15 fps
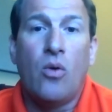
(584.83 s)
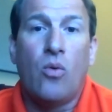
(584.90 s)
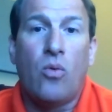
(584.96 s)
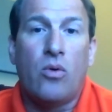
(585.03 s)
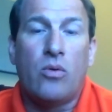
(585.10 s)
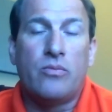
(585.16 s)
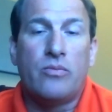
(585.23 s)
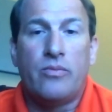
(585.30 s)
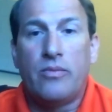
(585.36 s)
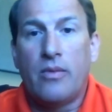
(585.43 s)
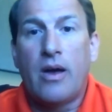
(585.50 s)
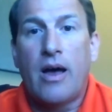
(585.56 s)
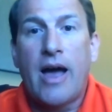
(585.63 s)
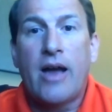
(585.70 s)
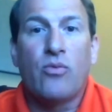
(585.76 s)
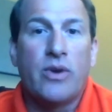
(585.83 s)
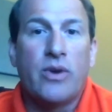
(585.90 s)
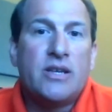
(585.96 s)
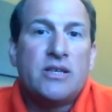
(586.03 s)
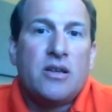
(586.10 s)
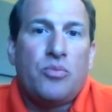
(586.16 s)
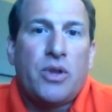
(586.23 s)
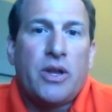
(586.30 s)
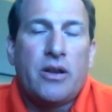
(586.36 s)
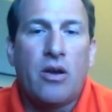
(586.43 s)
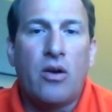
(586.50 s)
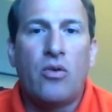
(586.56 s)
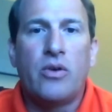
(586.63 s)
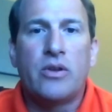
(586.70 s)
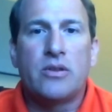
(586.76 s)
Well, I reasonably
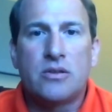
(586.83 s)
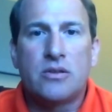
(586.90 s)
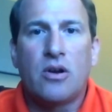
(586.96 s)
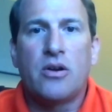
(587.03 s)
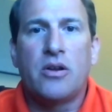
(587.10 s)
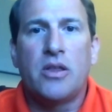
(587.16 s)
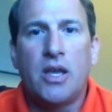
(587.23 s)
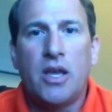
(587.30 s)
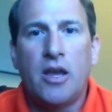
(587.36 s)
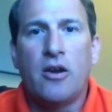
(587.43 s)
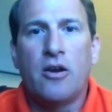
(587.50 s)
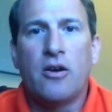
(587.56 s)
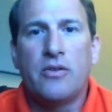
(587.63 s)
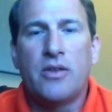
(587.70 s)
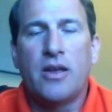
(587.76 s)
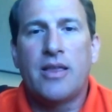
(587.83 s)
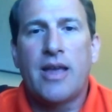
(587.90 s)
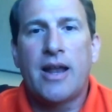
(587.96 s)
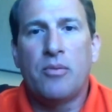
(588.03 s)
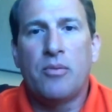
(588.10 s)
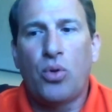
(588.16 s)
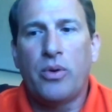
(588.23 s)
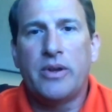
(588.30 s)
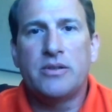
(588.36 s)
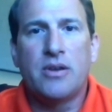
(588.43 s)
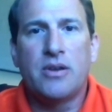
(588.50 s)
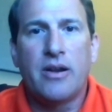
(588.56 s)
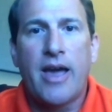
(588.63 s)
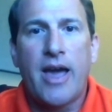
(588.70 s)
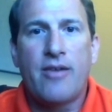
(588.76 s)
know at the start of the year that that employee is
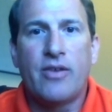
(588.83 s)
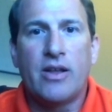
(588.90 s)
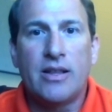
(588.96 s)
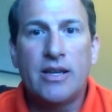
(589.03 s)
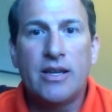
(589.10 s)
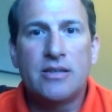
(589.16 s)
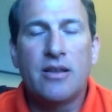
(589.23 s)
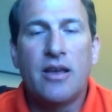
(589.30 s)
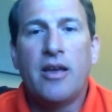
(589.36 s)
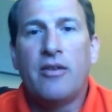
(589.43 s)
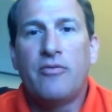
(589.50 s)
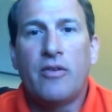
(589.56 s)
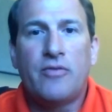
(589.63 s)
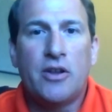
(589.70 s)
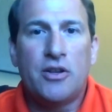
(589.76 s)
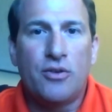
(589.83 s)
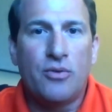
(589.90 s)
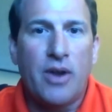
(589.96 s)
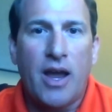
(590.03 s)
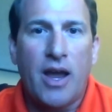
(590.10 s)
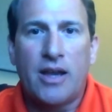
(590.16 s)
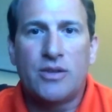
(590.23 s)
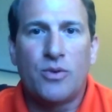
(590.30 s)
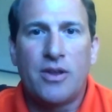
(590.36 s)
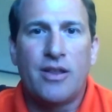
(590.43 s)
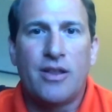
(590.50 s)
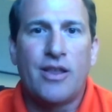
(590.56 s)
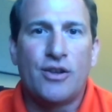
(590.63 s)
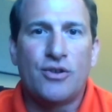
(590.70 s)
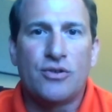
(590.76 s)
going to have at least 52 days
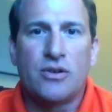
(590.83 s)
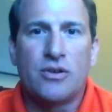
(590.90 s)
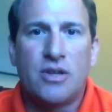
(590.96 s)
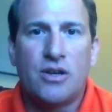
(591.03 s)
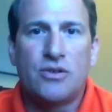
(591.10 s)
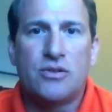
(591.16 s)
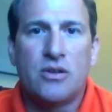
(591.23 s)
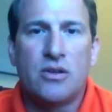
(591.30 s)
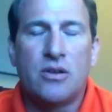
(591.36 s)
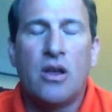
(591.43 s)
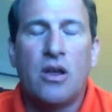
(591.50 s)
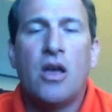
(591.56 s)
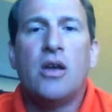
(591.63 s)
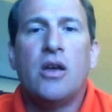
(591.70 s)
within that jurisdiction.